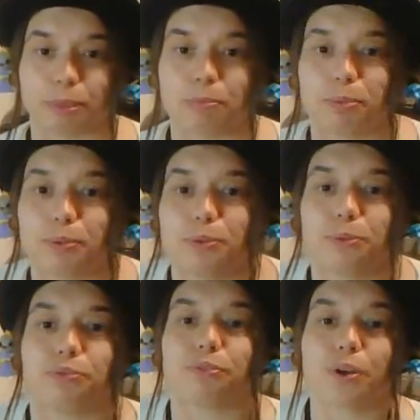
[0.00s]
People
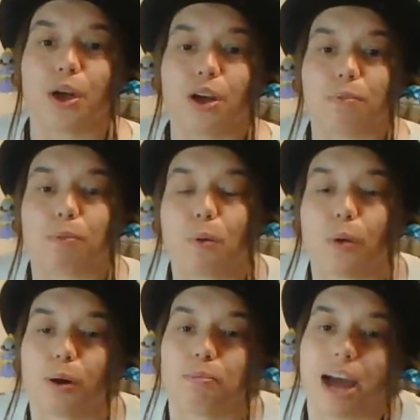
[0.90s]
who
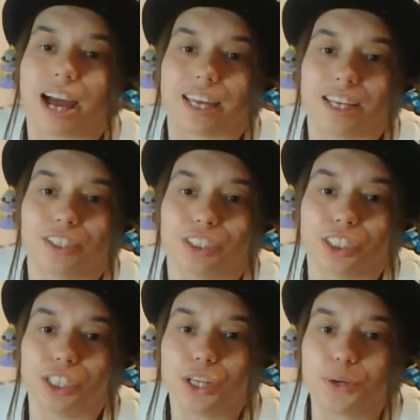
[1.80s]
pour back into
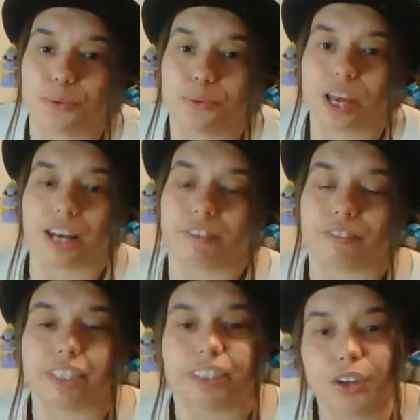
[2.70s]
you. And if
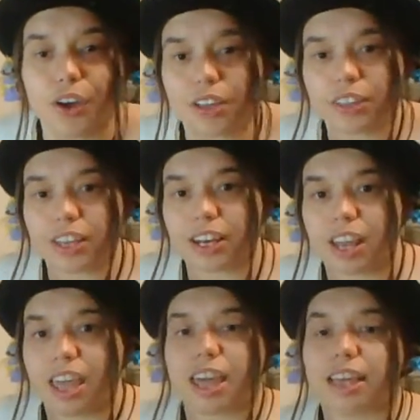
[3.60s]
it's not, then
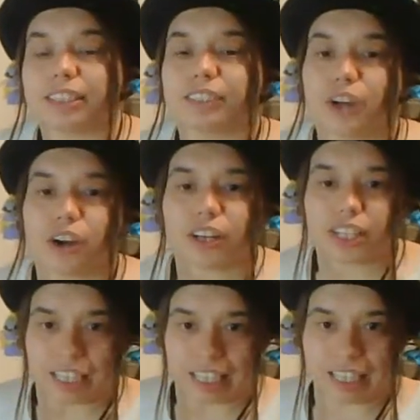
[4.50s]
it's not
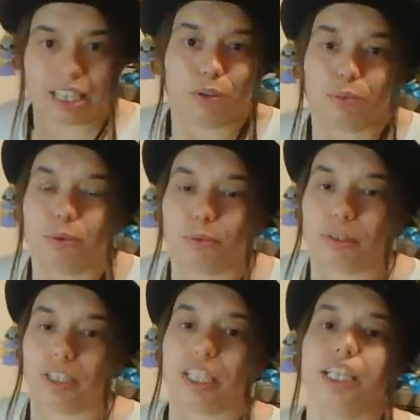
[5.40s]
an equal
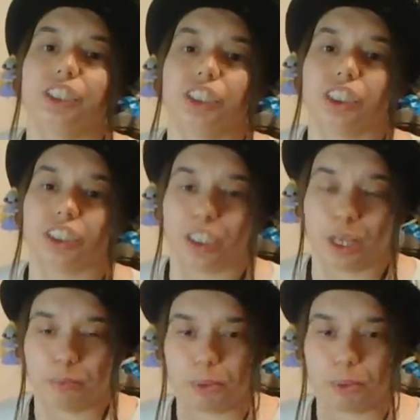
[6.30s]
relationship.